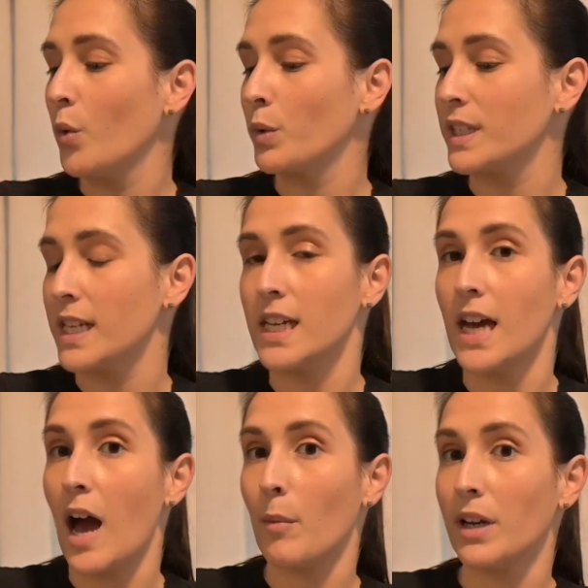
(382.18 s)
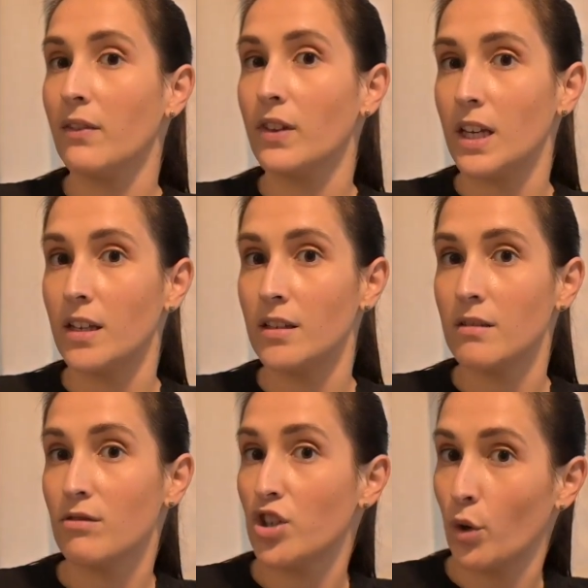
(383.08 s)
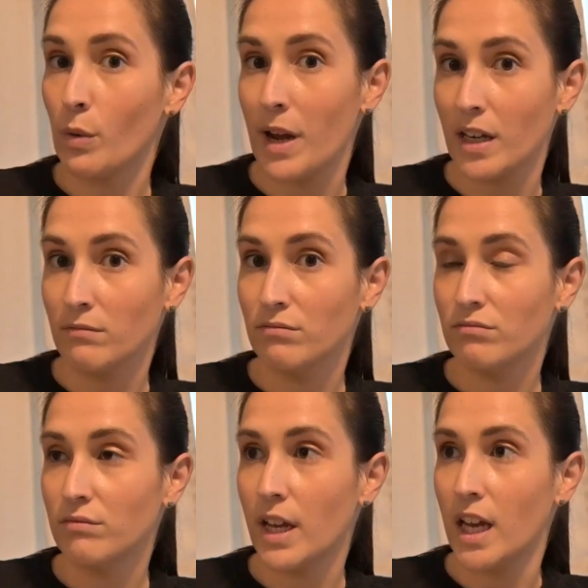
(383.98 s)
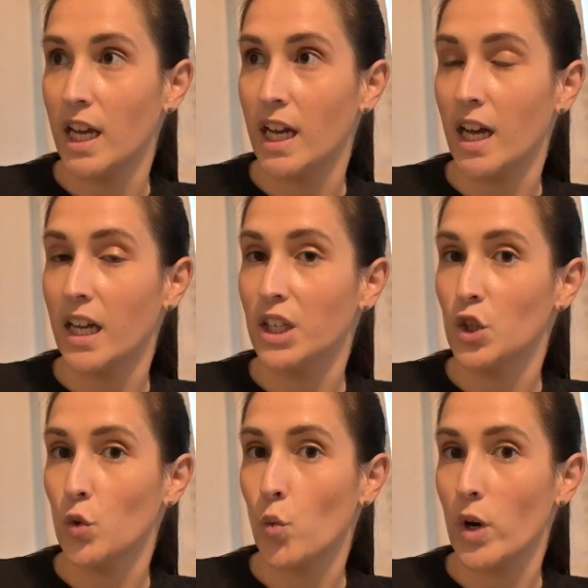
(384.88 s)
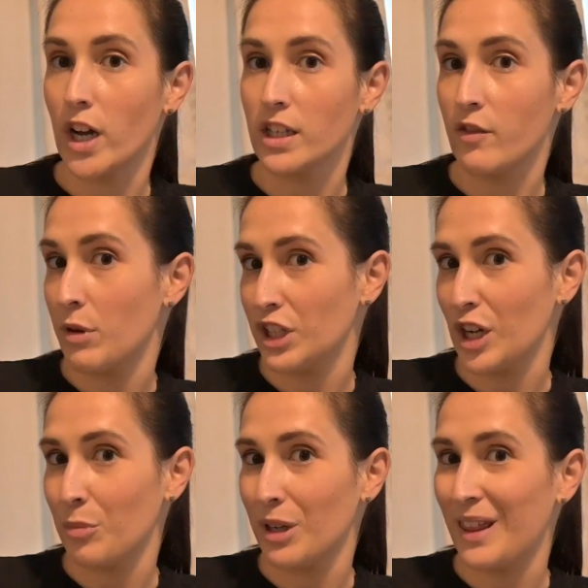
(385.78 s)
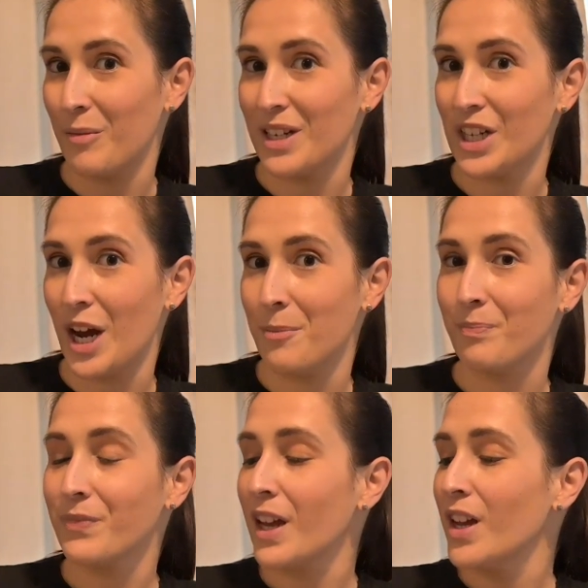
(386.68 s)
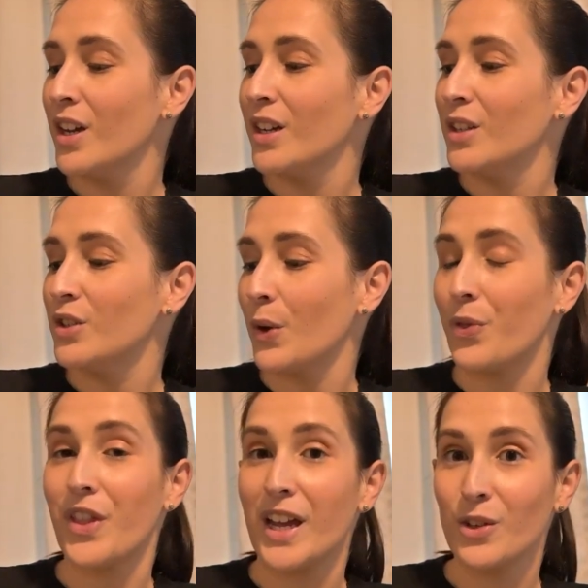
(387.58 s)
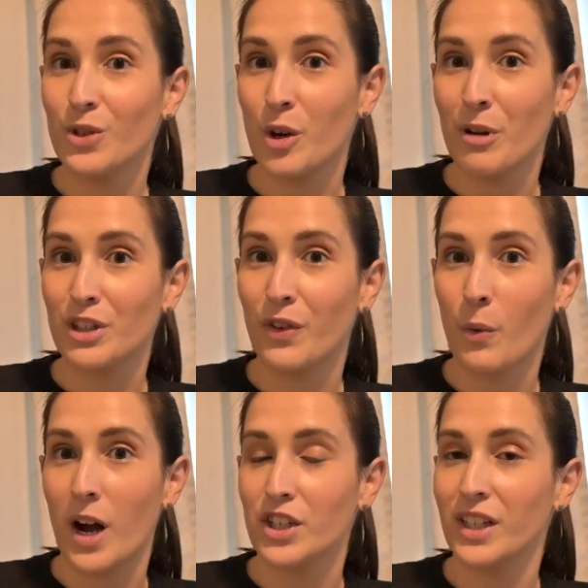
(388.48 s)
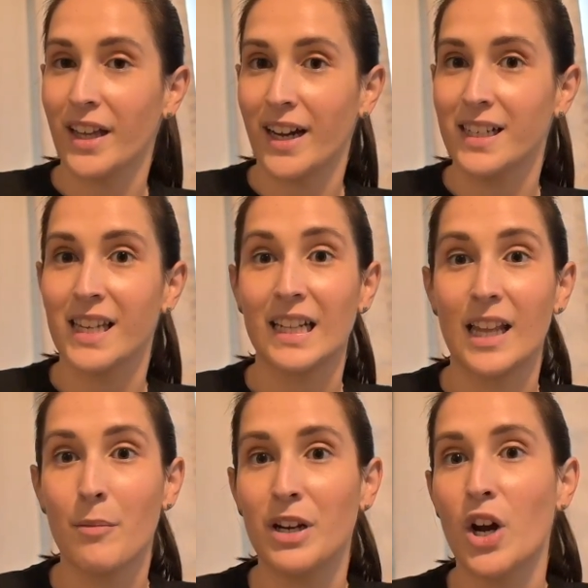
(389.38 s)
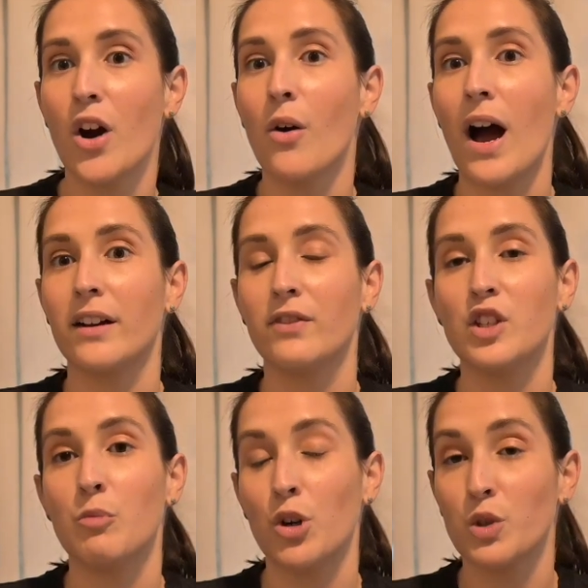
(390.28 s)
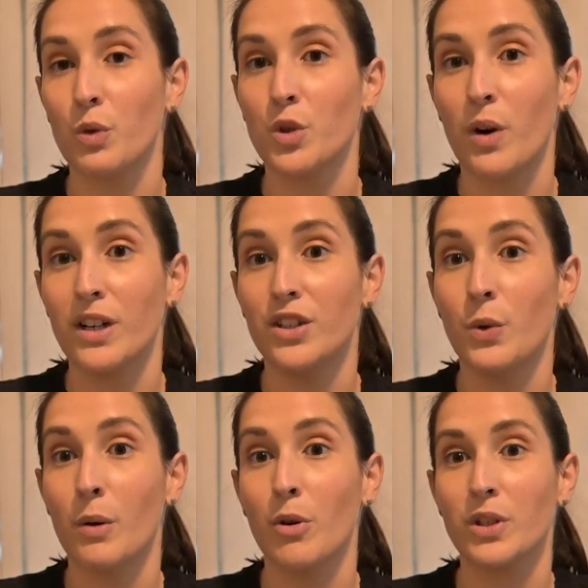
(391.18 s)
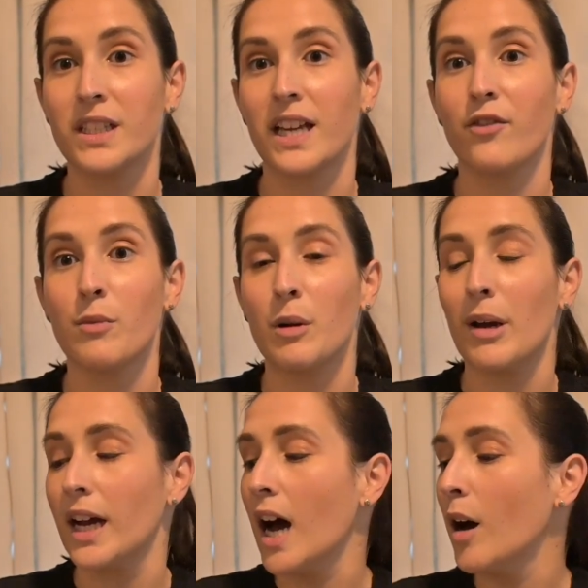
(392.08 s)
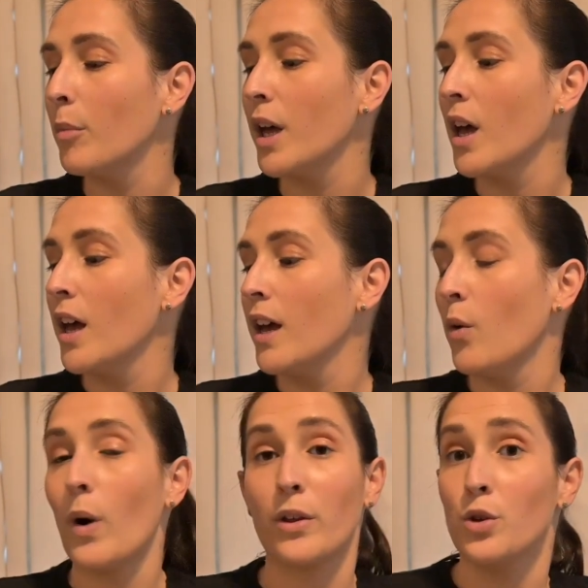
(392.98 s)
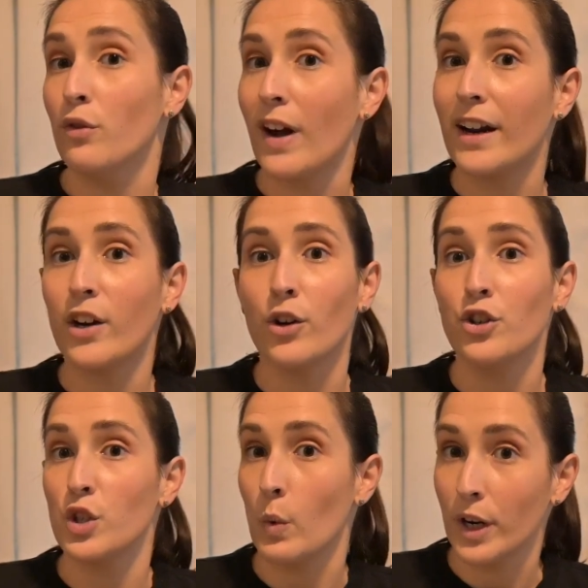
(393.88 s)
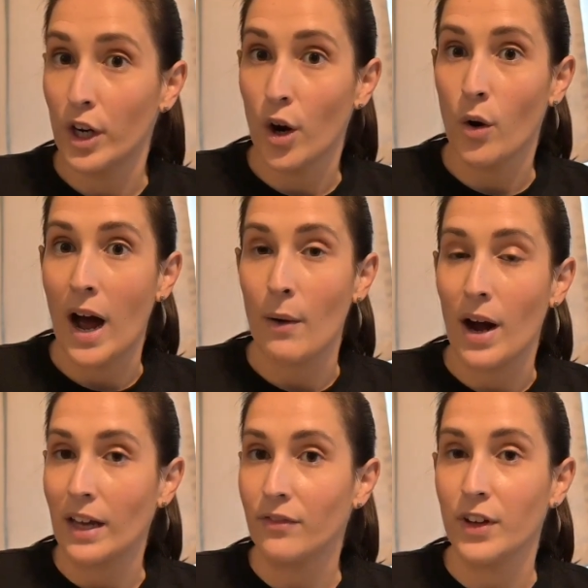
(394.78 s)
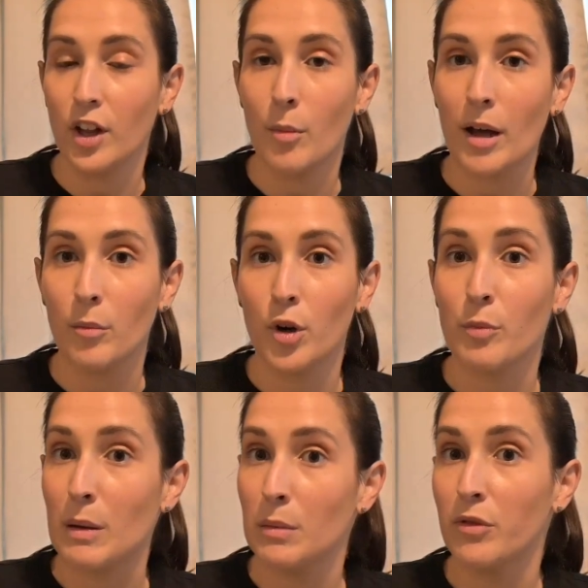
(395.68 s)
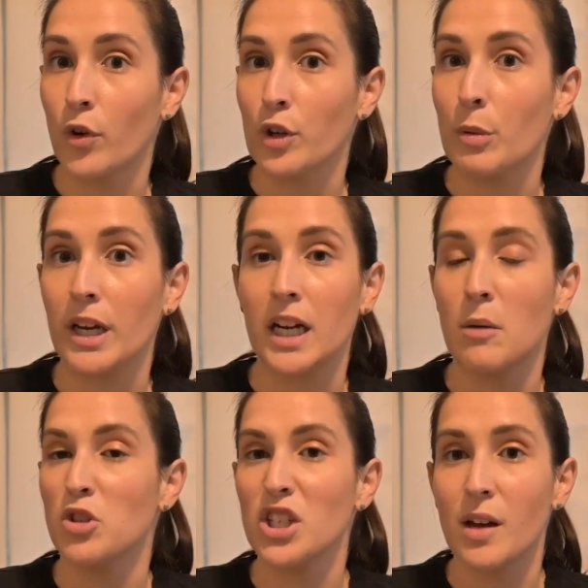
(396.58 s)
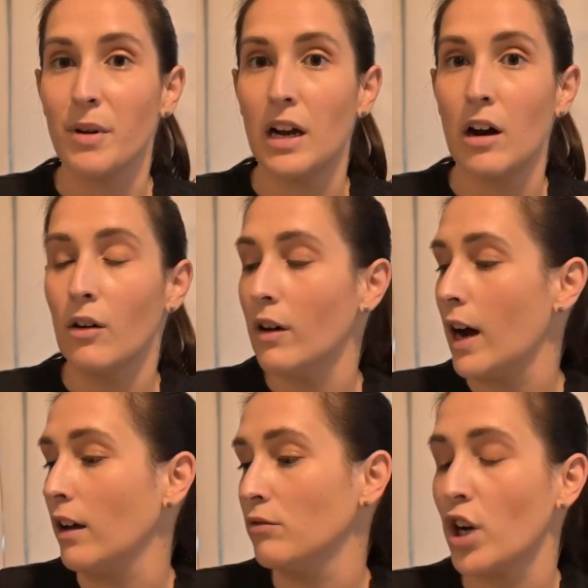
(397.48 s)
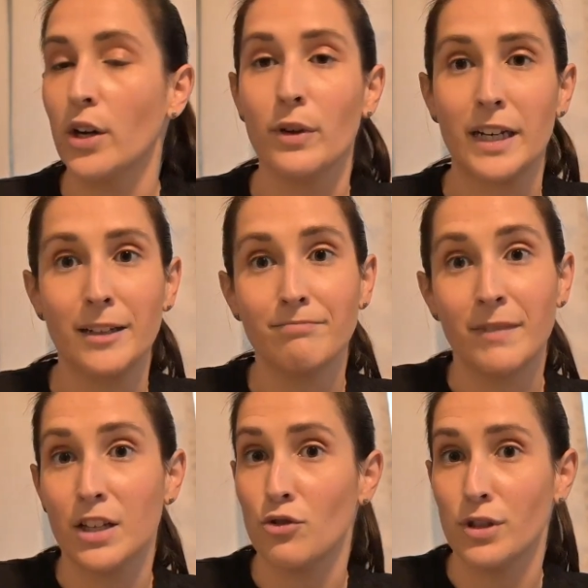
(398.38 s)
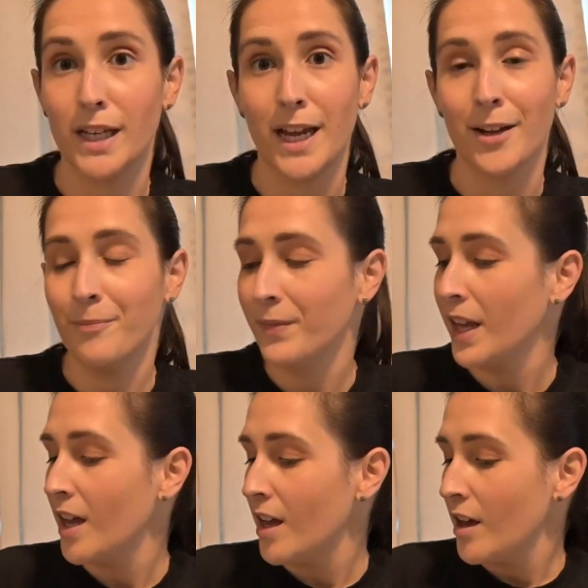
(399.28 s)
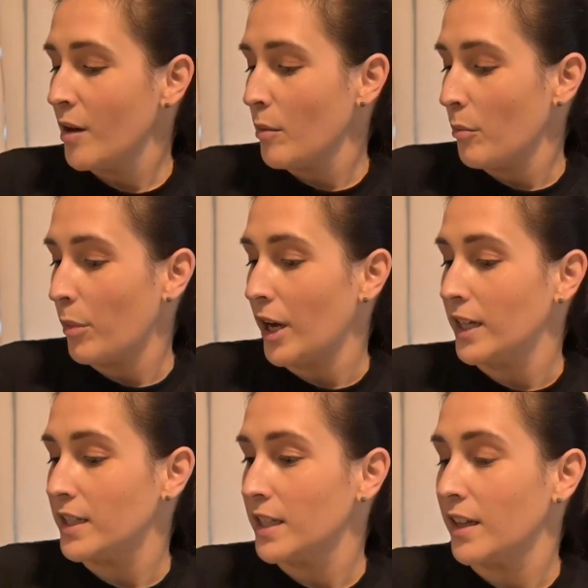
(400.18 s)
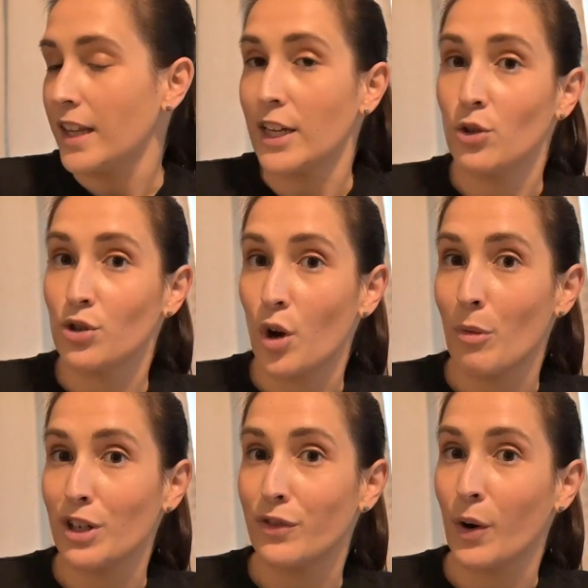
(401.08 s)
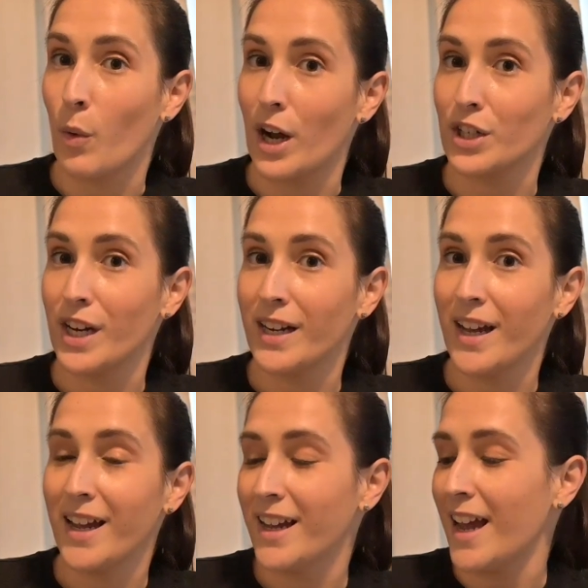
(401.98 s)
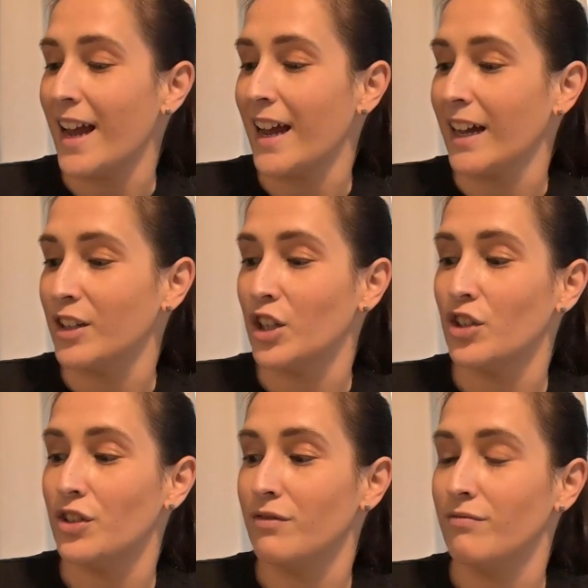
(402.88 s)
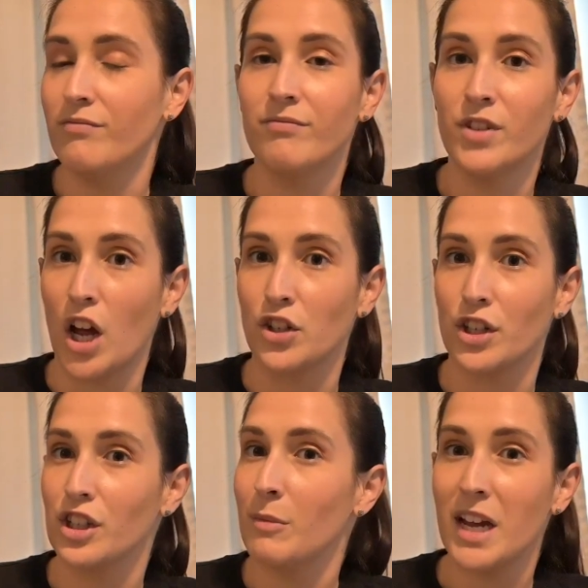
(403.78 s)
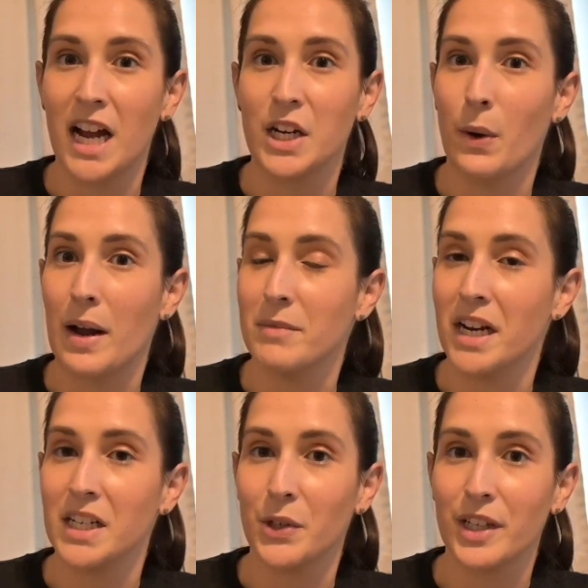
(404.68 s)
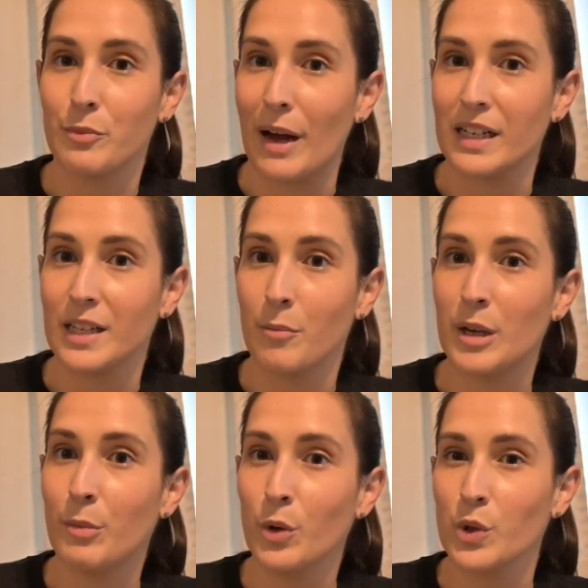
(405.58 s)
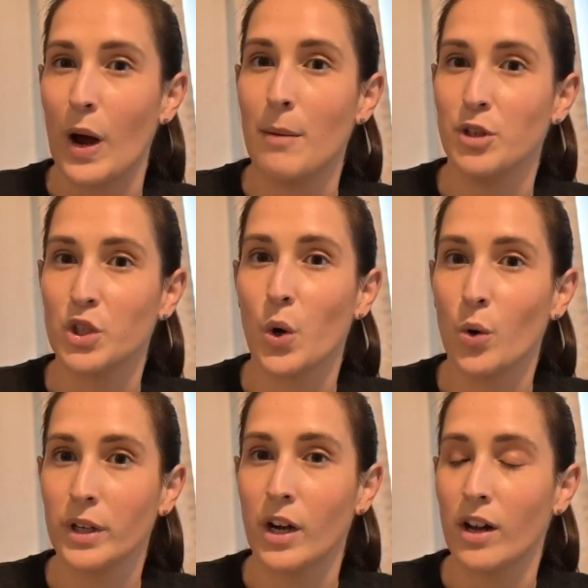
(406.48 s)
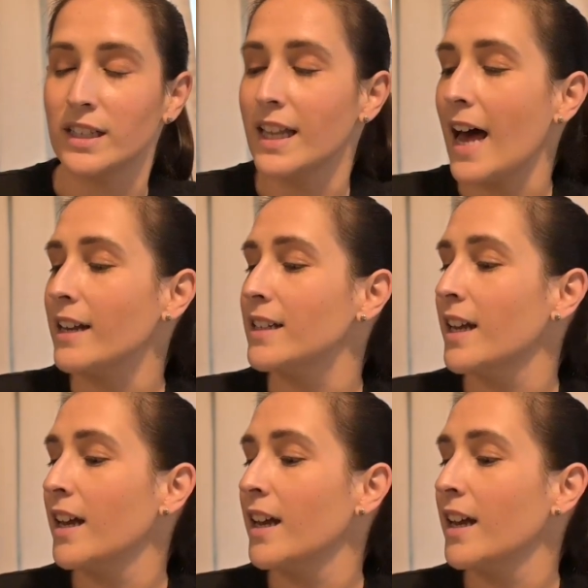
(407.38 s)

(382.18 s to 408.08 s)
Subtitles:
we'll see how many of these still remain and what else I've picked up in the meantime. So thank you so much for watching. Like I said, let me know out of these books which one you are most excited for me to pick up. Whether you've read it or you just want to know how I feel about a book maybe before you pick it up, just let me know. I'll try to read it as soon as I can. But thank you so much for watching and not judging me. I know I'm not nearly as bad as some people, so I'm just holding on to that.